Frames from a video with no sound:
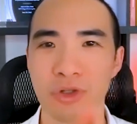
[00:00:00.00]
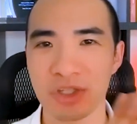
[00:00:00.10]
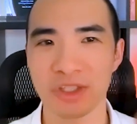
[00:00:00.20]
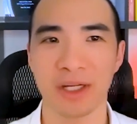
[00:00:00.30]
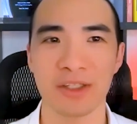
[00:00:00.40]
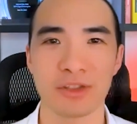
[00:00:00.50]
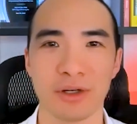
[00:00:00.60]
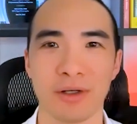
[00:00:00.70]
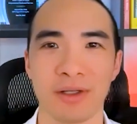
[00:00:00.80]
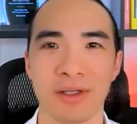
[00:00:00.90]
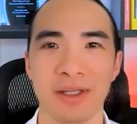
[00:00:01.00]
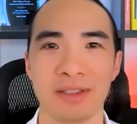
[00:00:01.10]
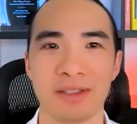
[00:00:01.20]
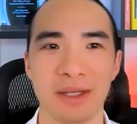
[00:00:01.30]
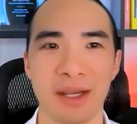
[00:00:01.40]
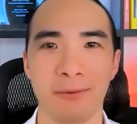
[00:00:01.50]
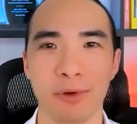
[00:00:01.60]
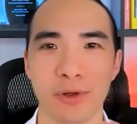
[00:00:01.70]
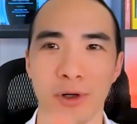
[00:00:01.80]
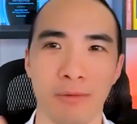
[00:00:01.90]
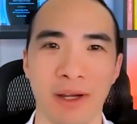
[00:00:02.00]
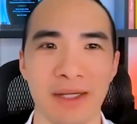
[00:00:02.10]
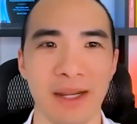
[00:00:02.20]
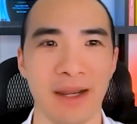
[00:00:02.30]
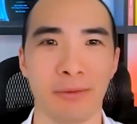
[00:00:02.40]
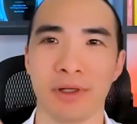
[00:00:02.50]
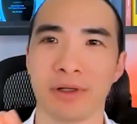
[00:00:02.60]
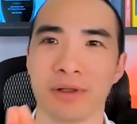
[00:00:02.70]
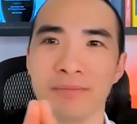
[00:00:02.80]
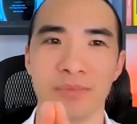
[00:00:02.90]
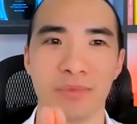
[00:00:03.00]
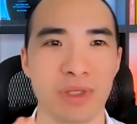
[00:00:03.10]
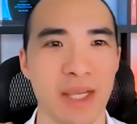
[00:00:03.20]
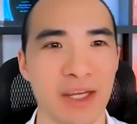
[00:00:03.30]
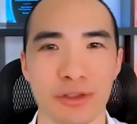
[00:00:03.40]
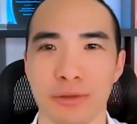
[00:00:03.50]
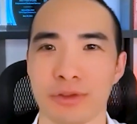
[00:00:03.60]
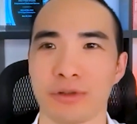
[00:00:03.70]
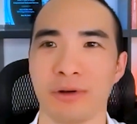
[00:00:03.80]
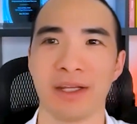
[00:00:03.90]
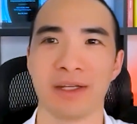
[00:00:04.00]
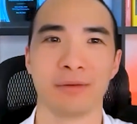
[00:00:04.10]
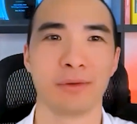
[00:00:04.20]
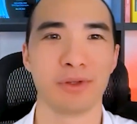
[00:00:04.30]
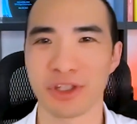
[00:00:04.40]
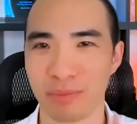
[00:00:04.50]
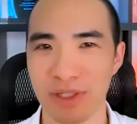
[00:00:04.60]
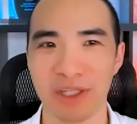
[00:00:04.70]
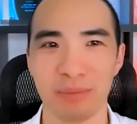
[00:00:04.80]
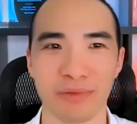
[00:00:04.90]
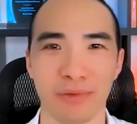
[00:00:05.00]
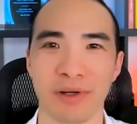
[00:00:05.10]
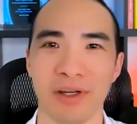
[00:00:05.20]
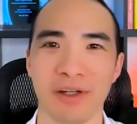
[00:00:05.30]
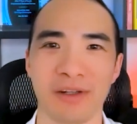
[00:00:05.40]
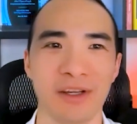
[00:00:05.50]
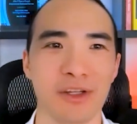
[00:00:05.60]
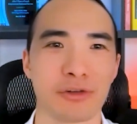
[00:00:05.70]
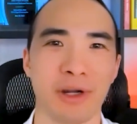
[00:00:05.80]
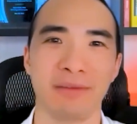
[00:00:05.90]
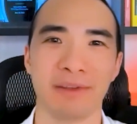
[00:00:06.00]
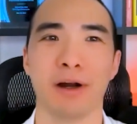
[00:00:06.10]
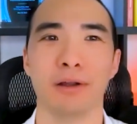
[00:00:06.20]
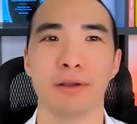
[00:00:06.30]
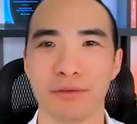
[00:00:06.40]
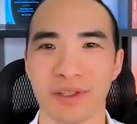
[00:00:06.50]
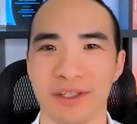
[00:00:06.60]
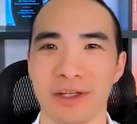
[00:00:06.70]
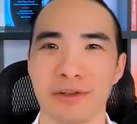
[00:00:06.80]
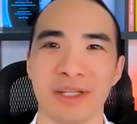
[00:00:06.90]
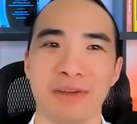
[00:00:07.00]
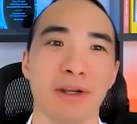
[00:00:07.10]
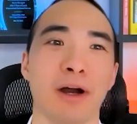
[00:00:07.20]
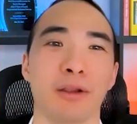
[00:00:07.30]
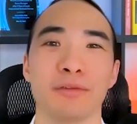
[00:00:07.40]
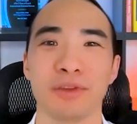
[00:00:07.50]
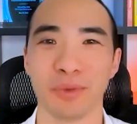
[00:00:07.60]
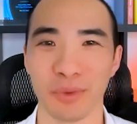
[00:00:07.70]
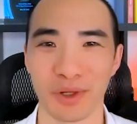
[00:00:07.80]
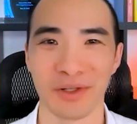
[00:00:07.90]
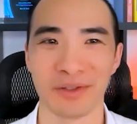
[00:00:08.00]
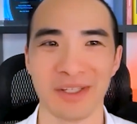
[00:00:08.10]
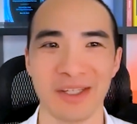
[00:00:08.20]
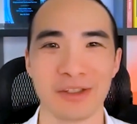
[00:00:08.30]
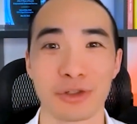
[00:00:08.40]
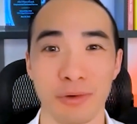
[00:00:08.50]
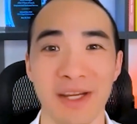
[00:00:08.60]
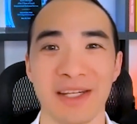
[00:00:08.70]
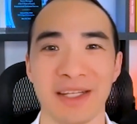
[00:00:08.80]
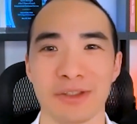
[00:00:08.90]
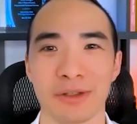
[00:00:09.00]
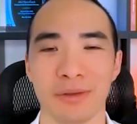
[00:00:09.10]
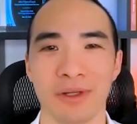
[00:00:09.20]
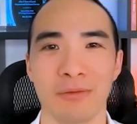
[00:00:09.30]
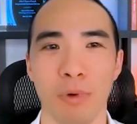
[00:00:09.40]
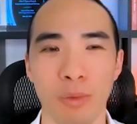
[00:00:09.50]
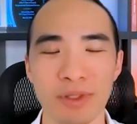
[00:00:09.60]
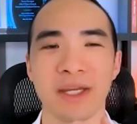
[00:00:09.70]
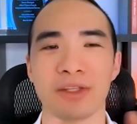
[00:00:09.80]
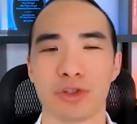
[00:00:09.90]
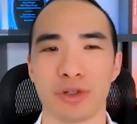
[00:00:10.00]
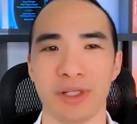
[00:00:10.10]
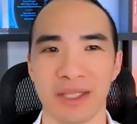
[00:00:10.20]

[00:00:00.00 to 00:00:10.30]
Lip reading: just got started to now where you are right now, where you're national trainer? We were just speaking before here, traveling all over the country and even all over the world training. So what was that journey